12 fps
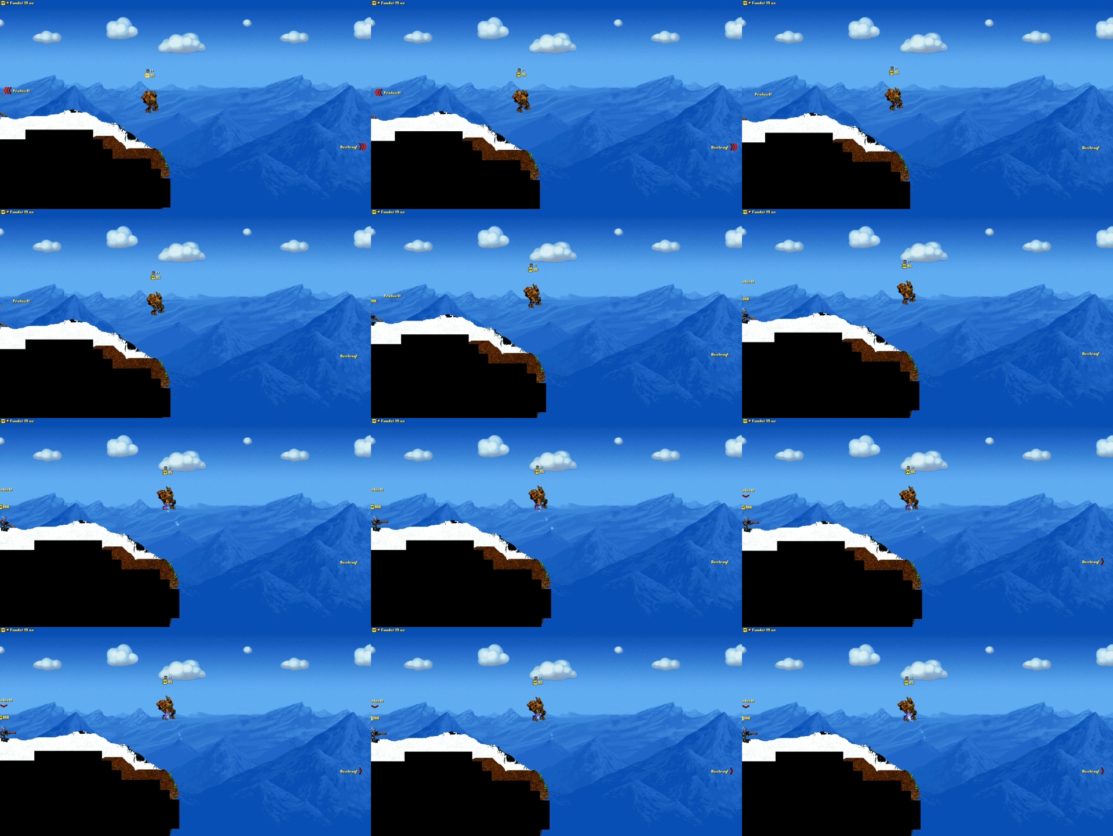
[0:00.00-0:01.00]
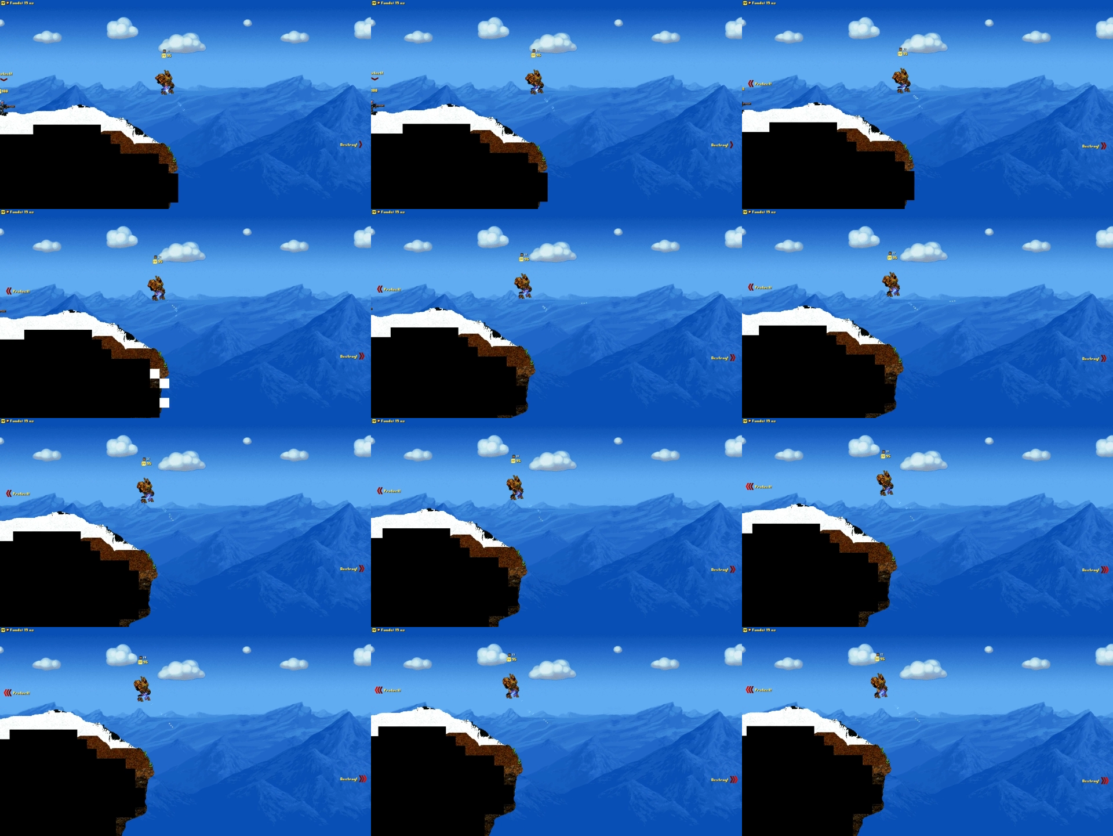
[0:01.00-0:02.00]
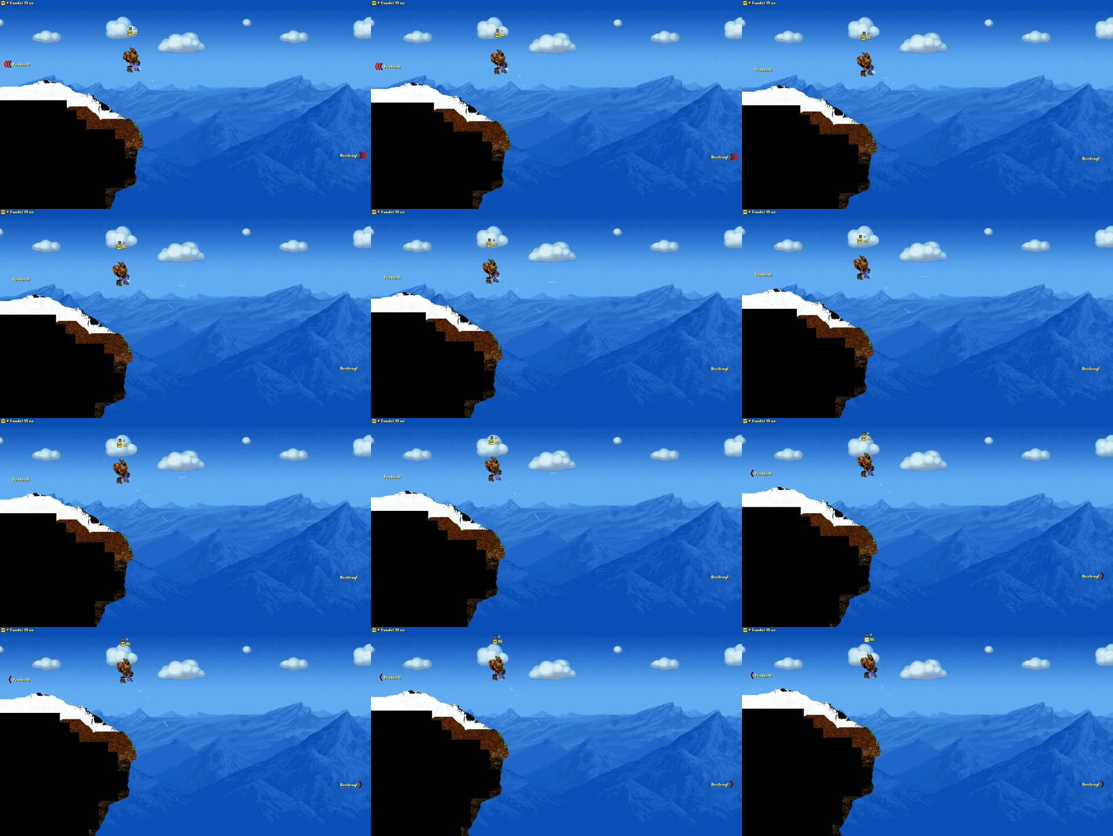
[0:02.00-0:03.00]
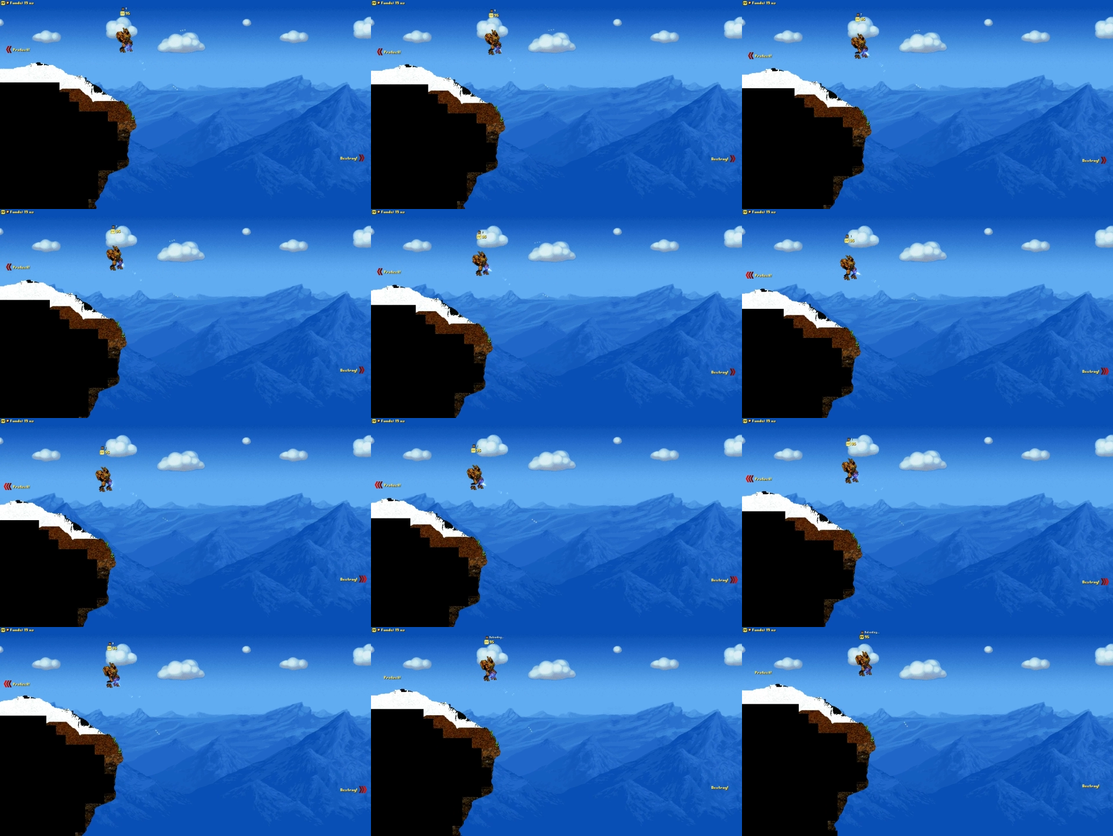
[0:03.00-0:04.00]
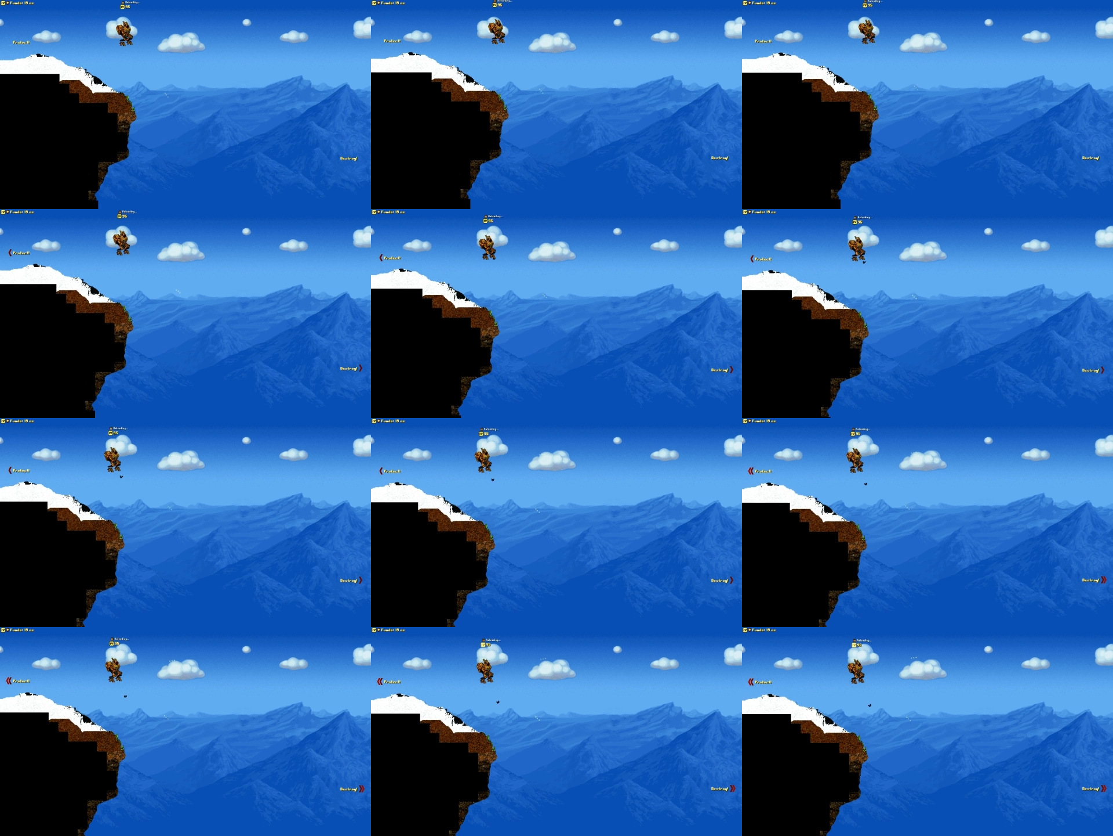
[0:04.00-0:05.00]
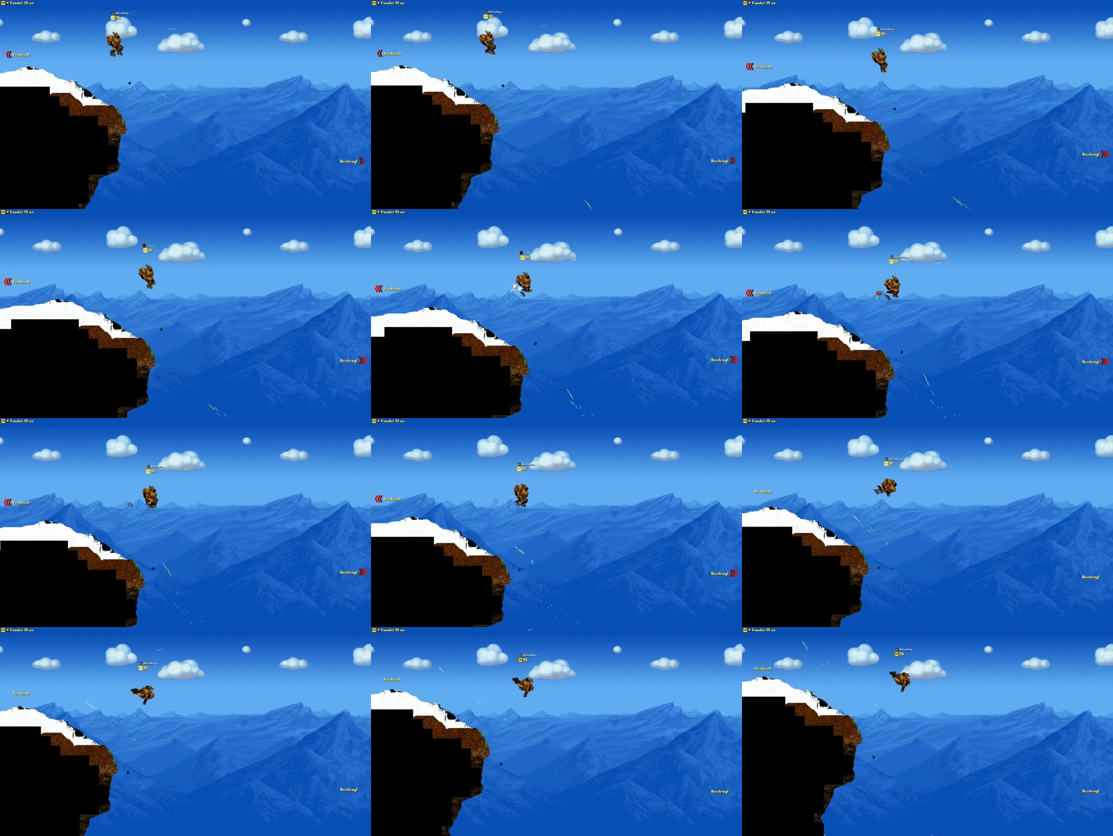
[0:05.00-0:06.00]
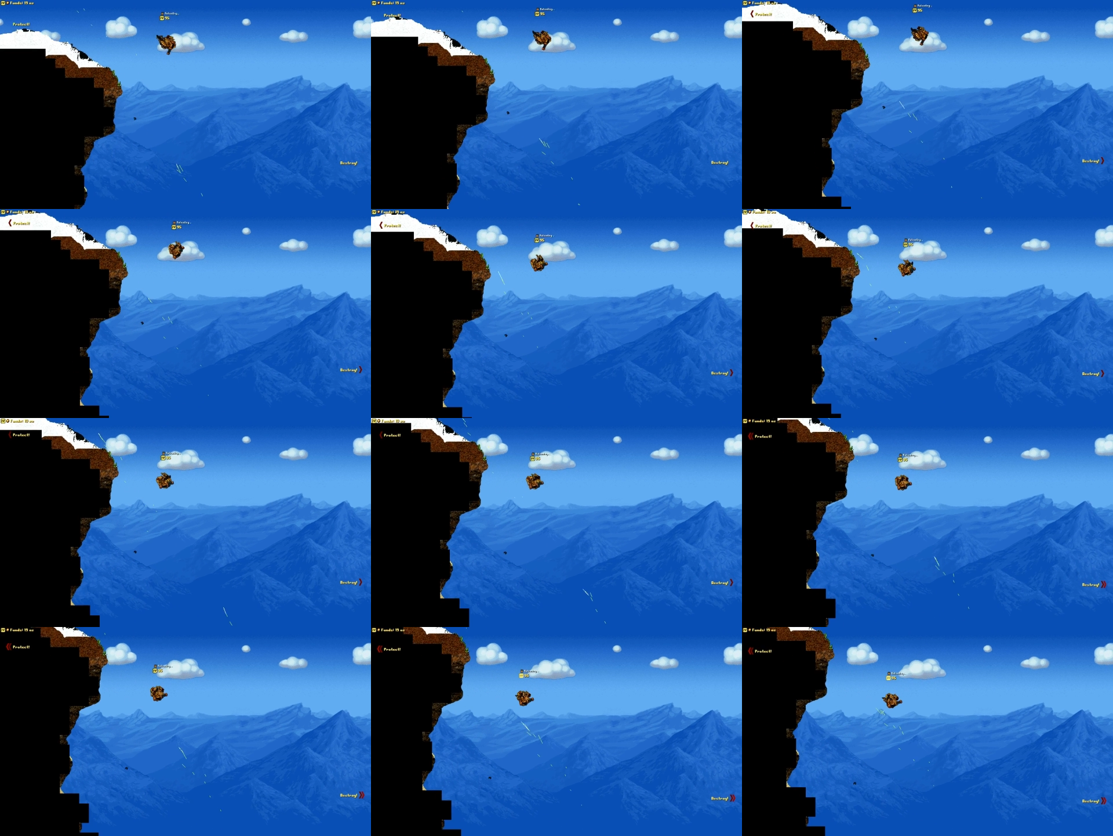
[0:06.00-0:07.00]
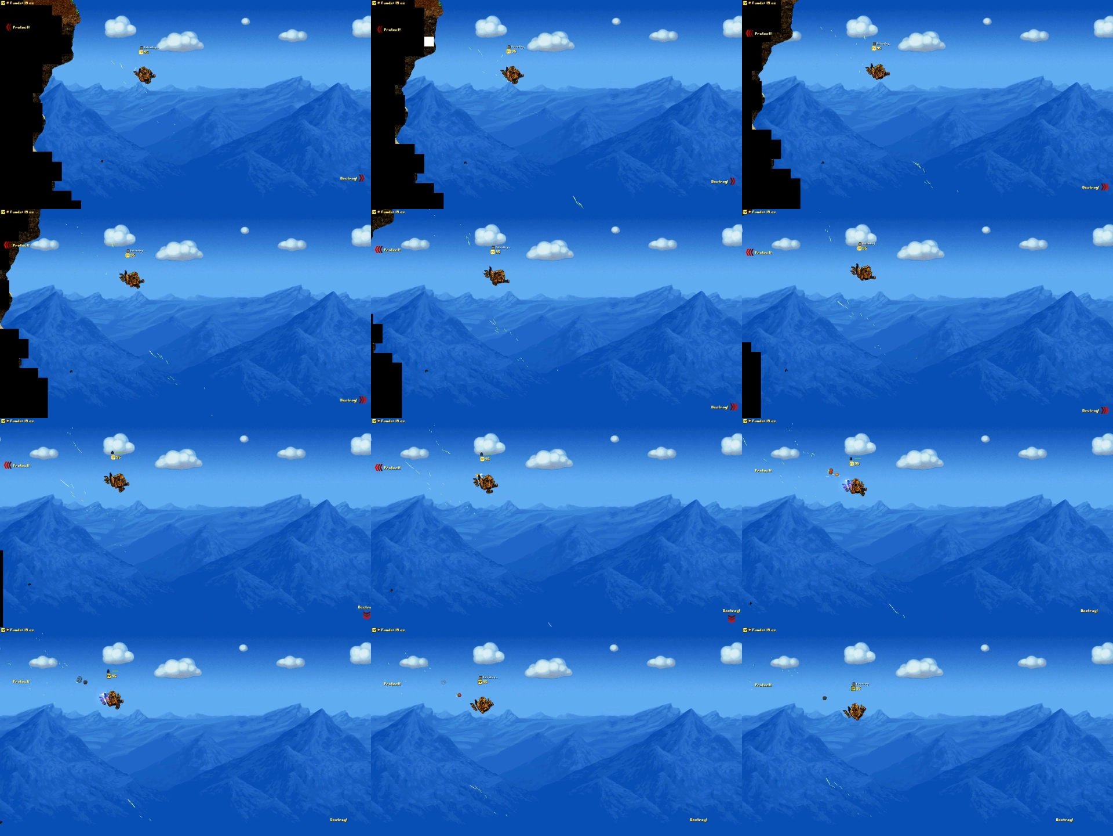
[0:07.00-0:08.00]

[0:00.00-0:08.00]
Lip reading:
No face is visible, so there are no lips to read.